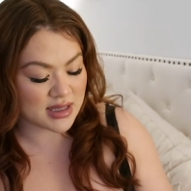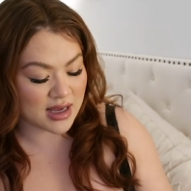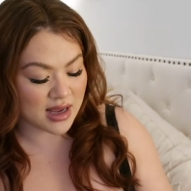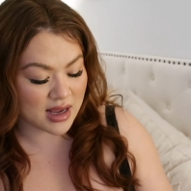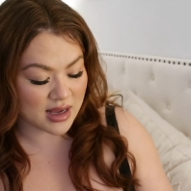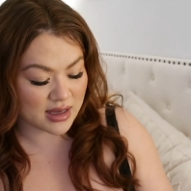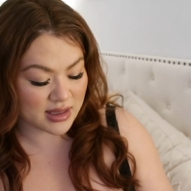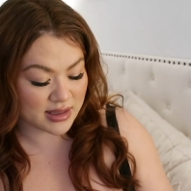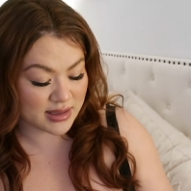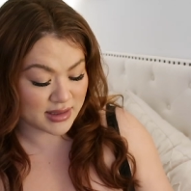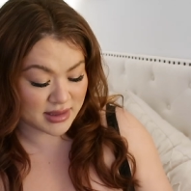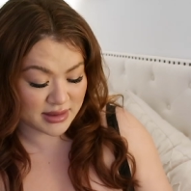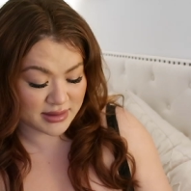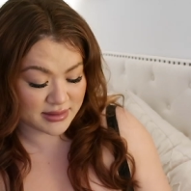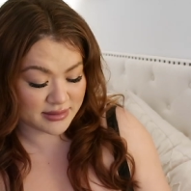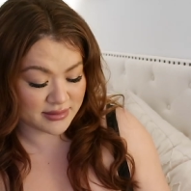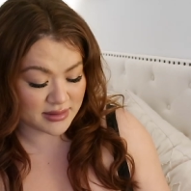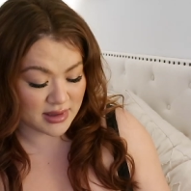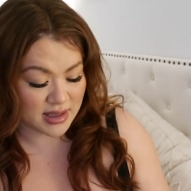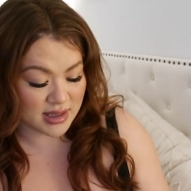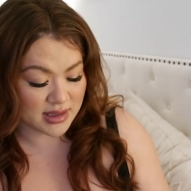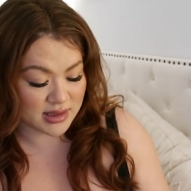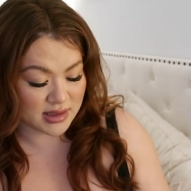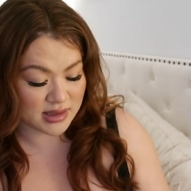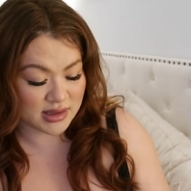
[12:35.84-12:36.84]

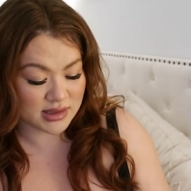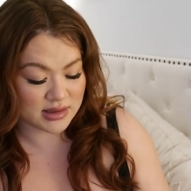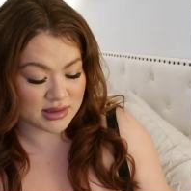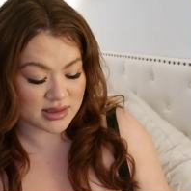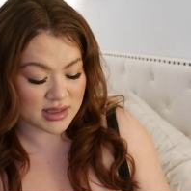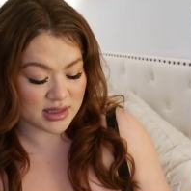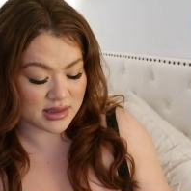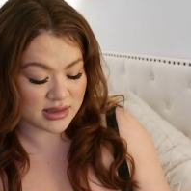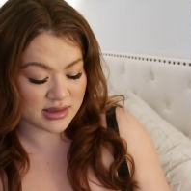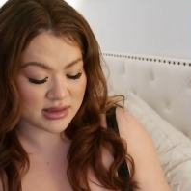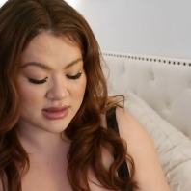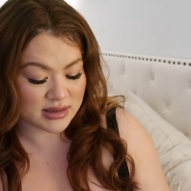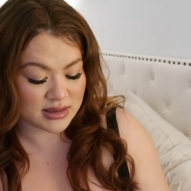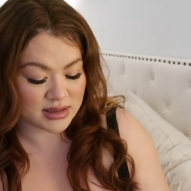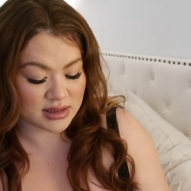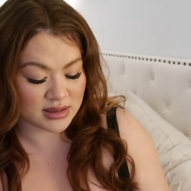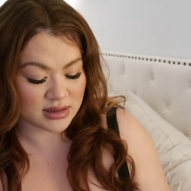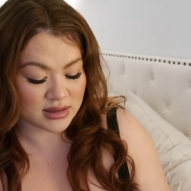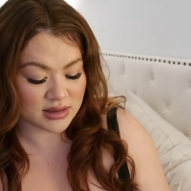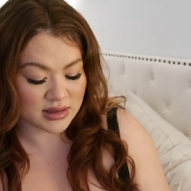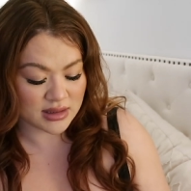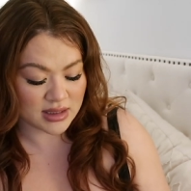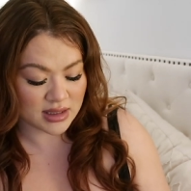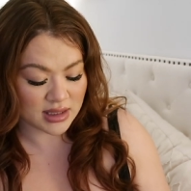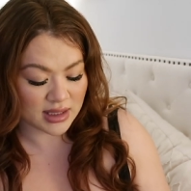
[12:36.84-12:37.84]
I didn't
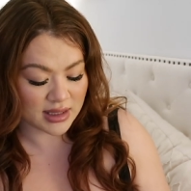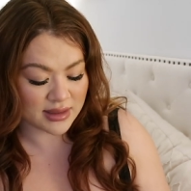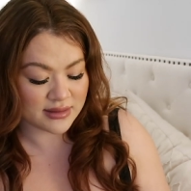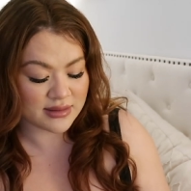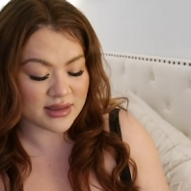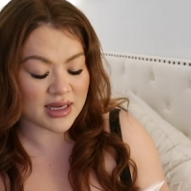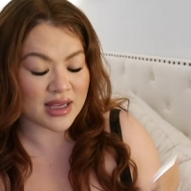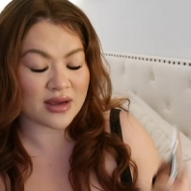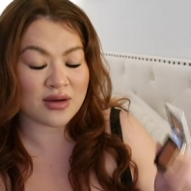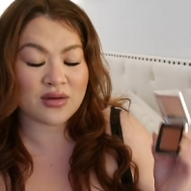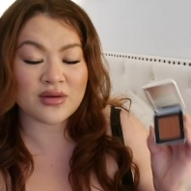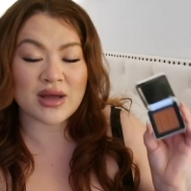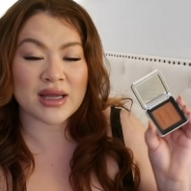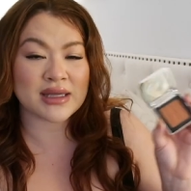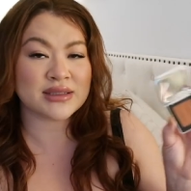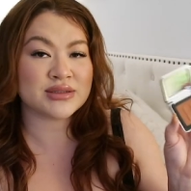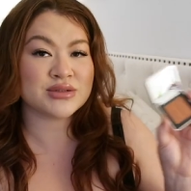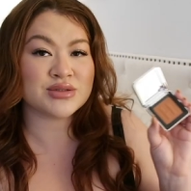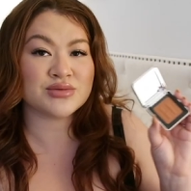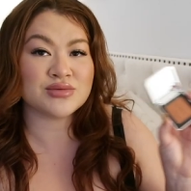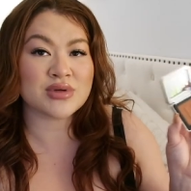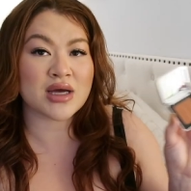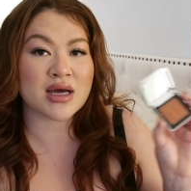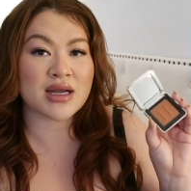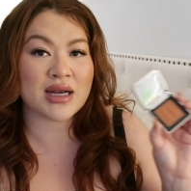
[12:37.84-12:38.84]
care. I know I
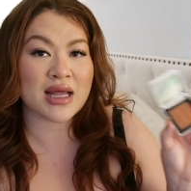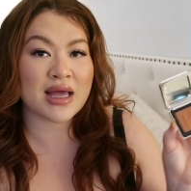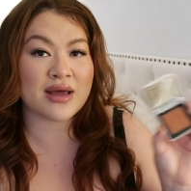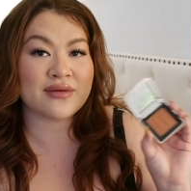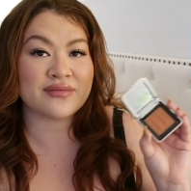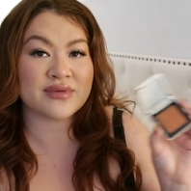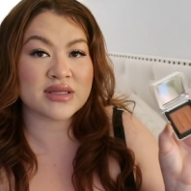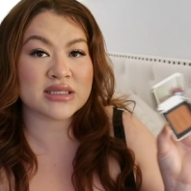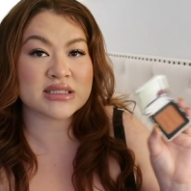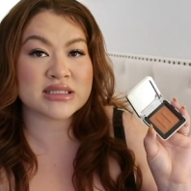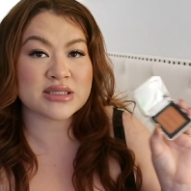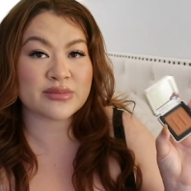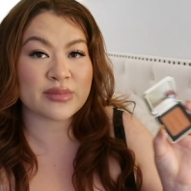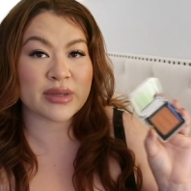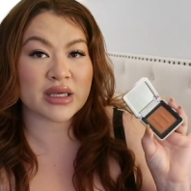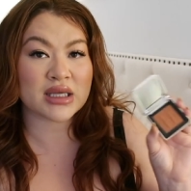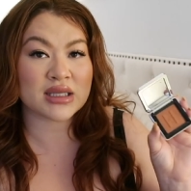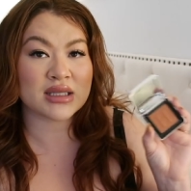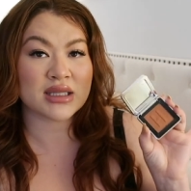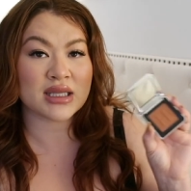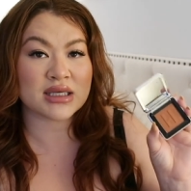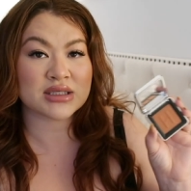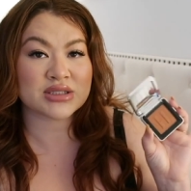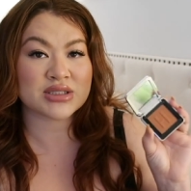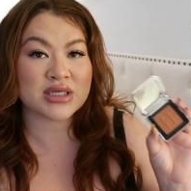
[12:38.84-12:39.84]
do not have this in my
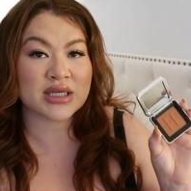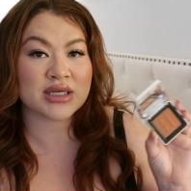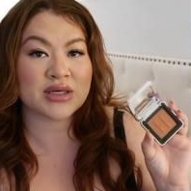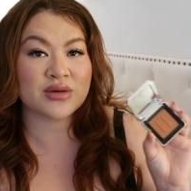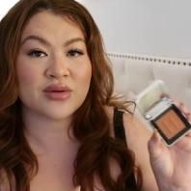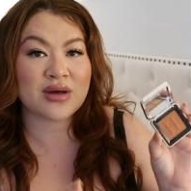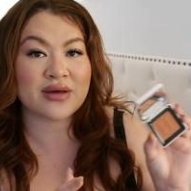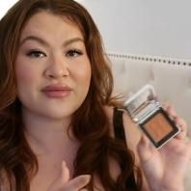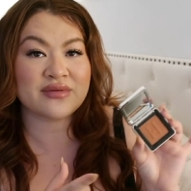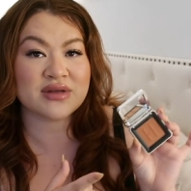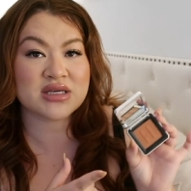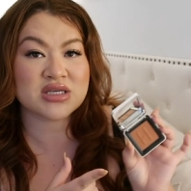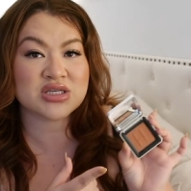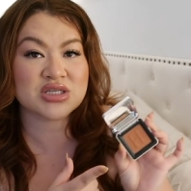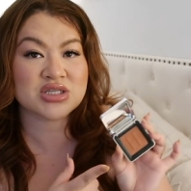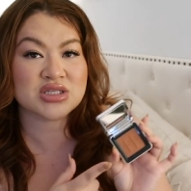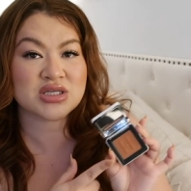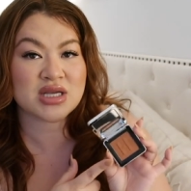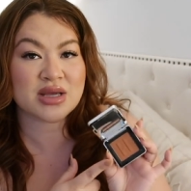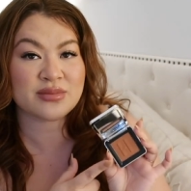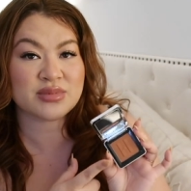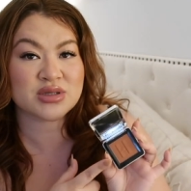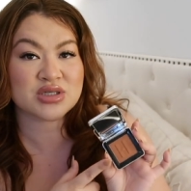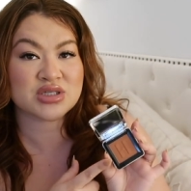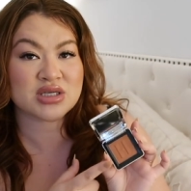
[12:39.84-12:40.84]
collection. I don't have this
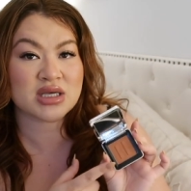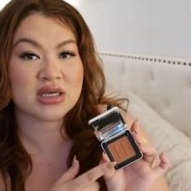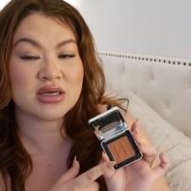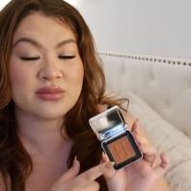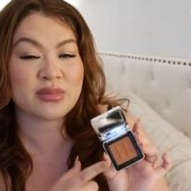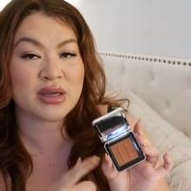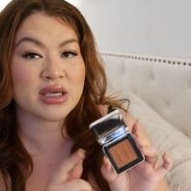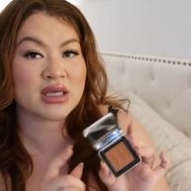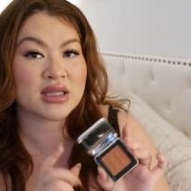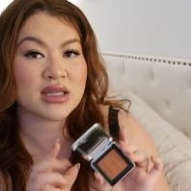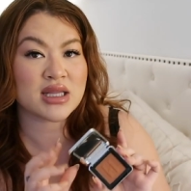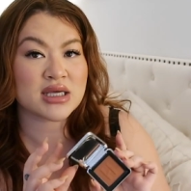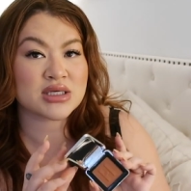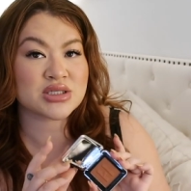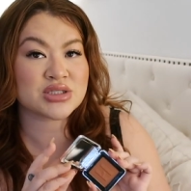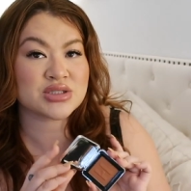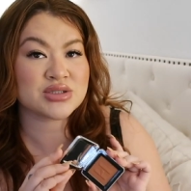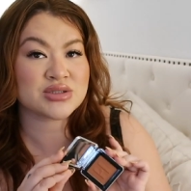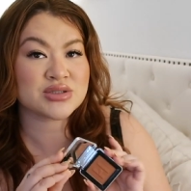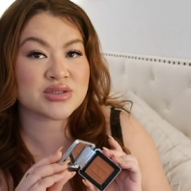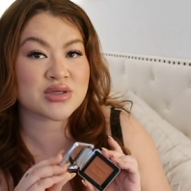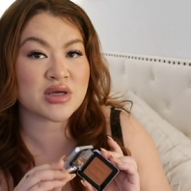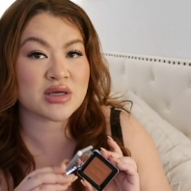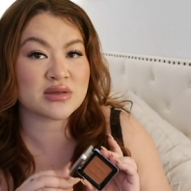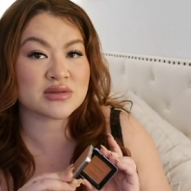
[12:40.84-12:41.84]
type of shade in my
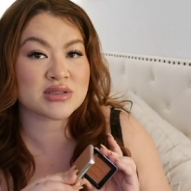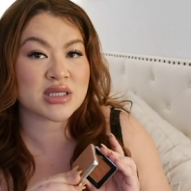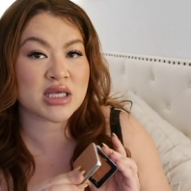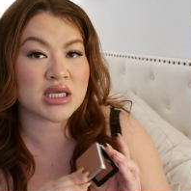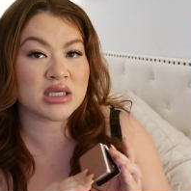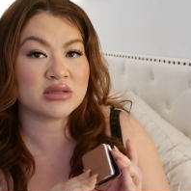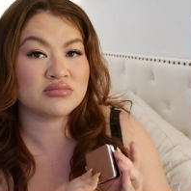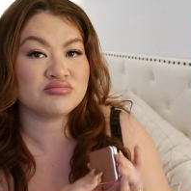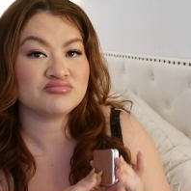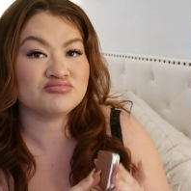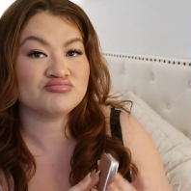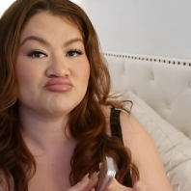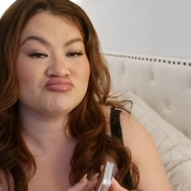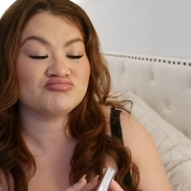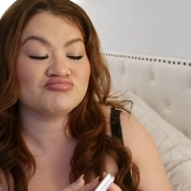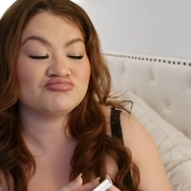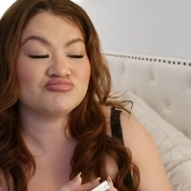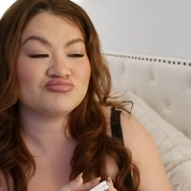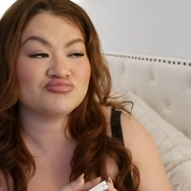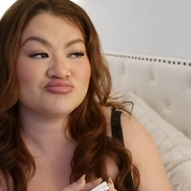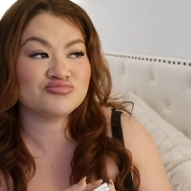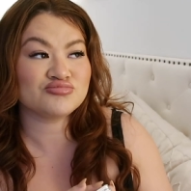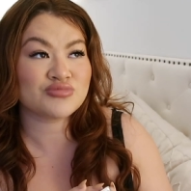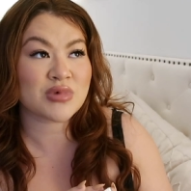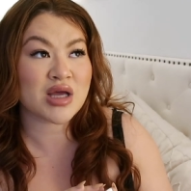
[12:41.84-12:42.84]
collection, so I was like,
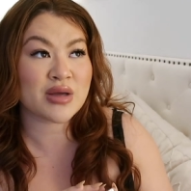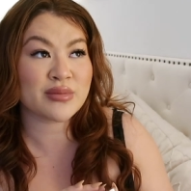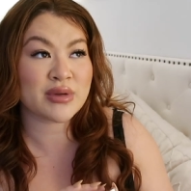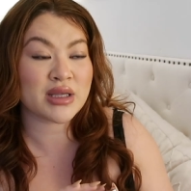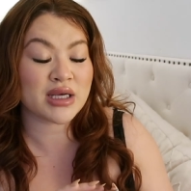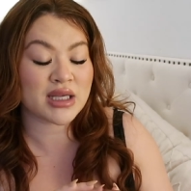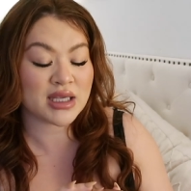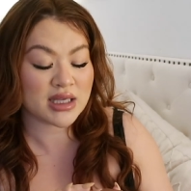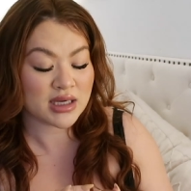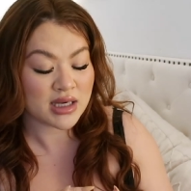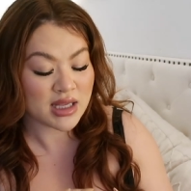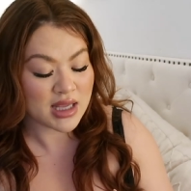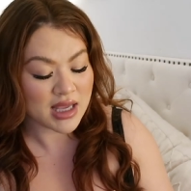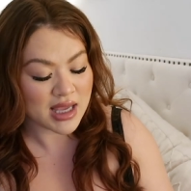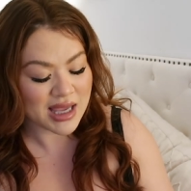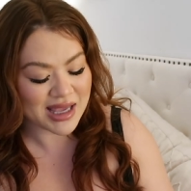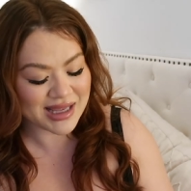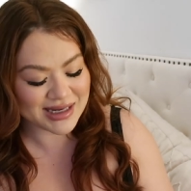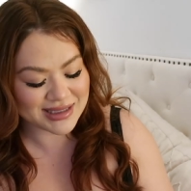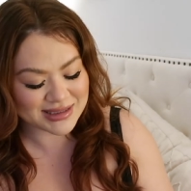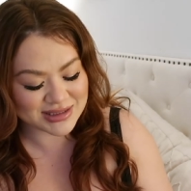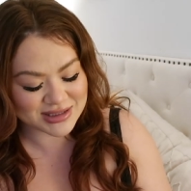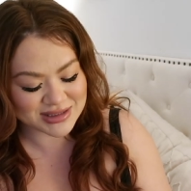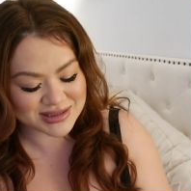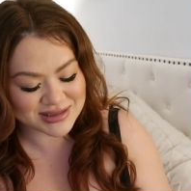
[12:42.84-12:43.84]
I'm getting it.
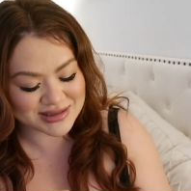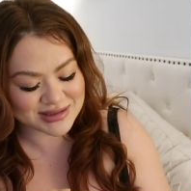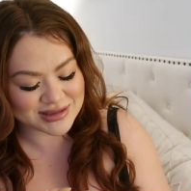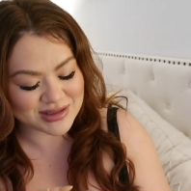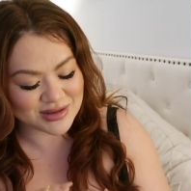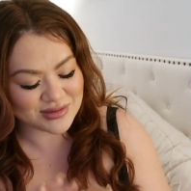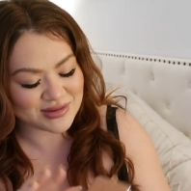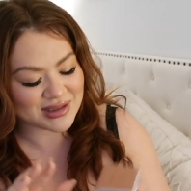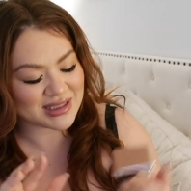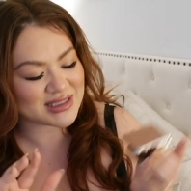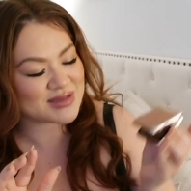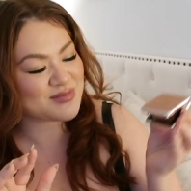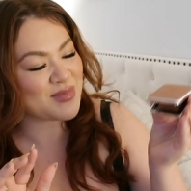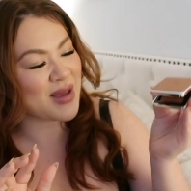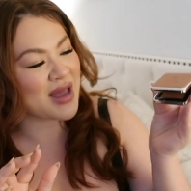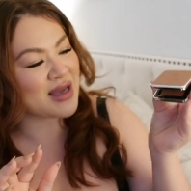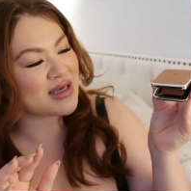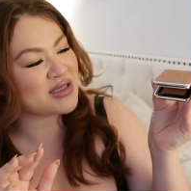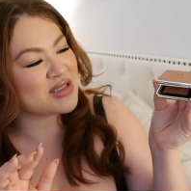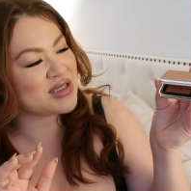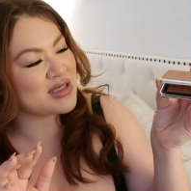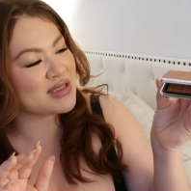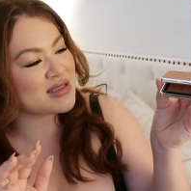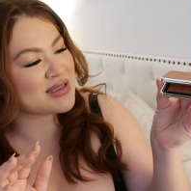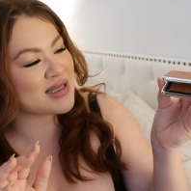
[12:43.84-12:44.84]
And it's just so nice
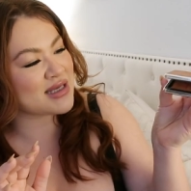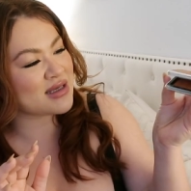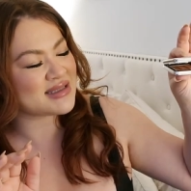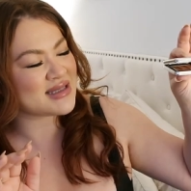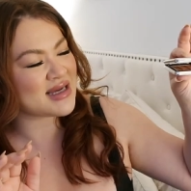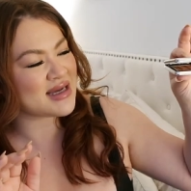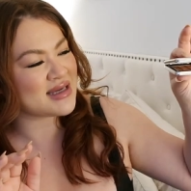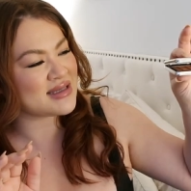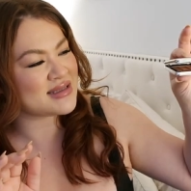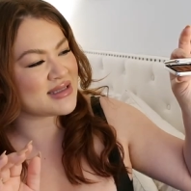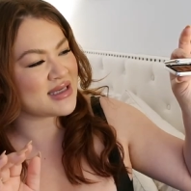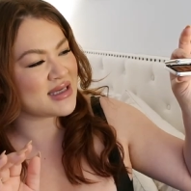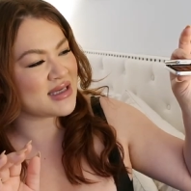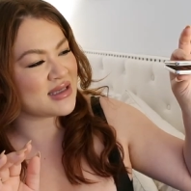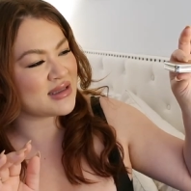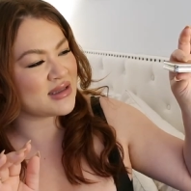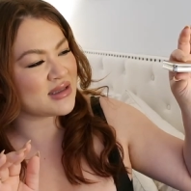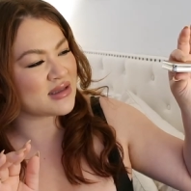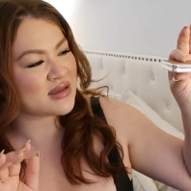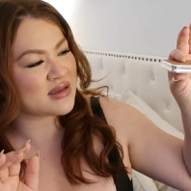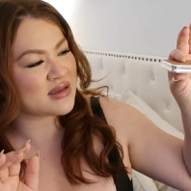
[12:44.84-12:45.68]
packaging and advertising.